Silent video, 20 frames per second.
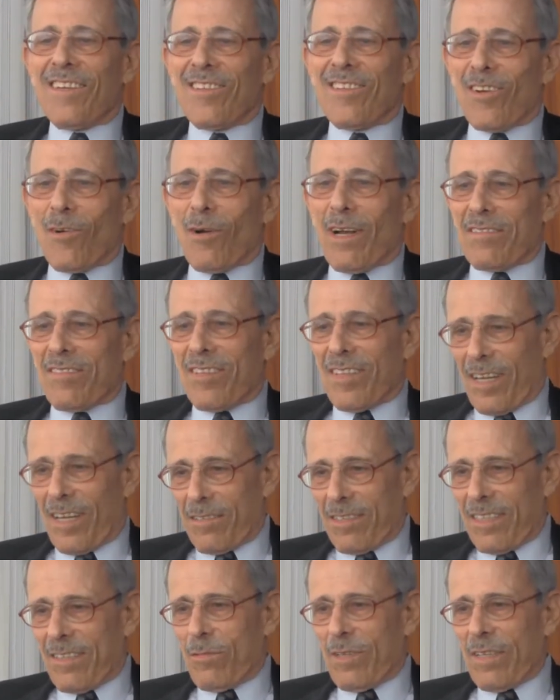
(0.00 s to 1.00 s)
So I
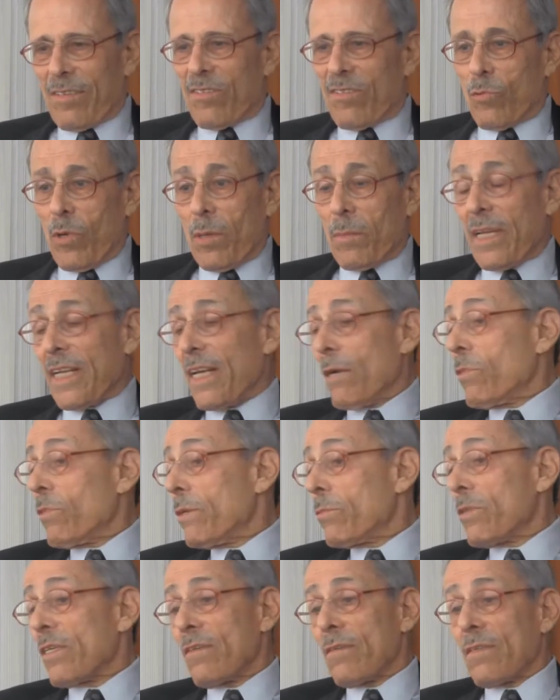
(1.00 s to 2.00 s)
stuck with swimming, and we
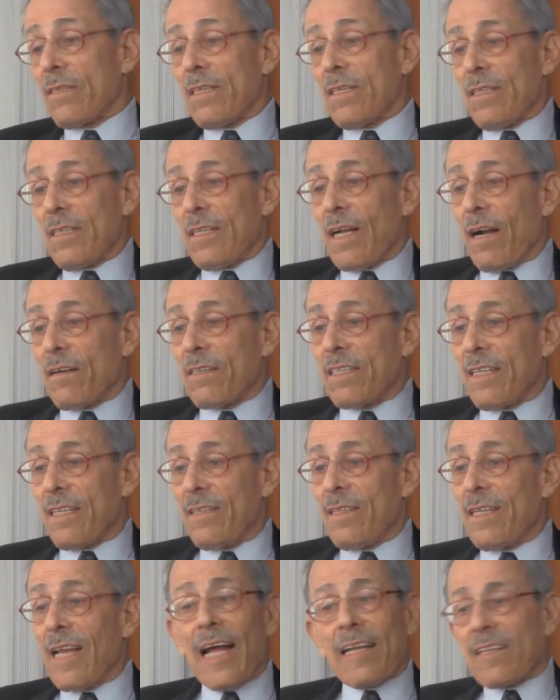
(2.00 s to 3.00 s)
were,
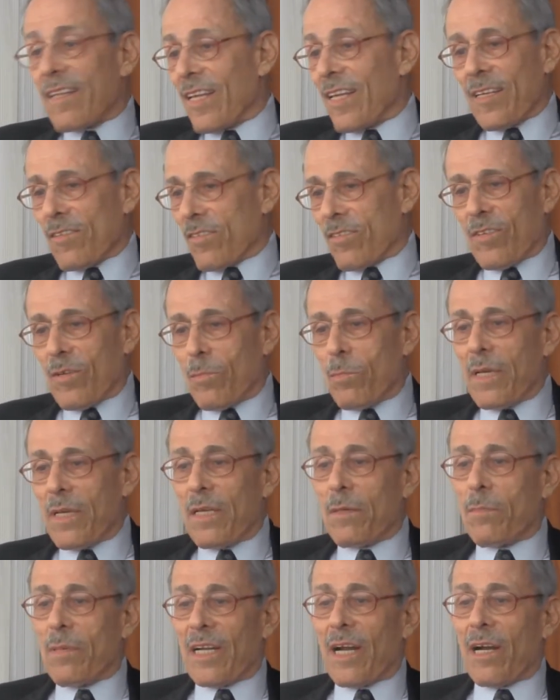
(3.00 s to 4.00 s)
not thanks to
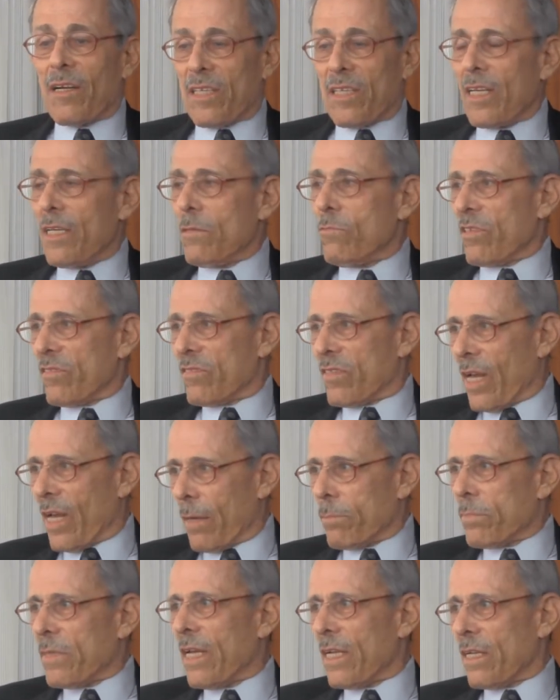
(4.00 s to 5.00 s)
me, but our team was
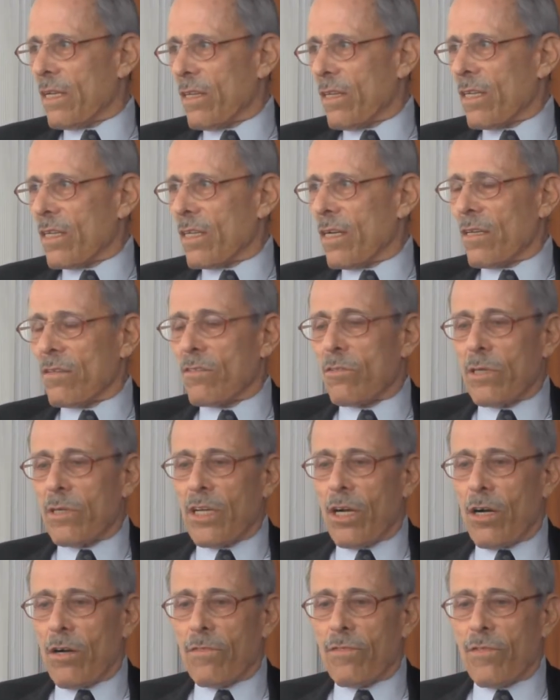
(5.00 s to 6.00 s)
top 10 in the
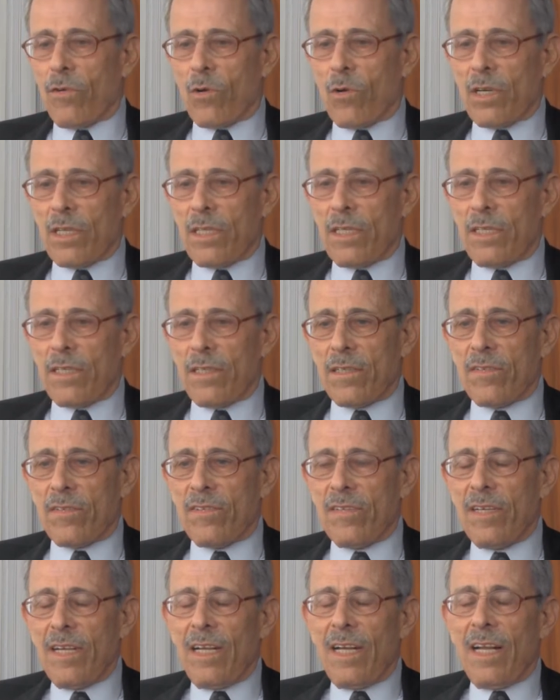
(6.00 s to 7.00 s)
country all 4 years.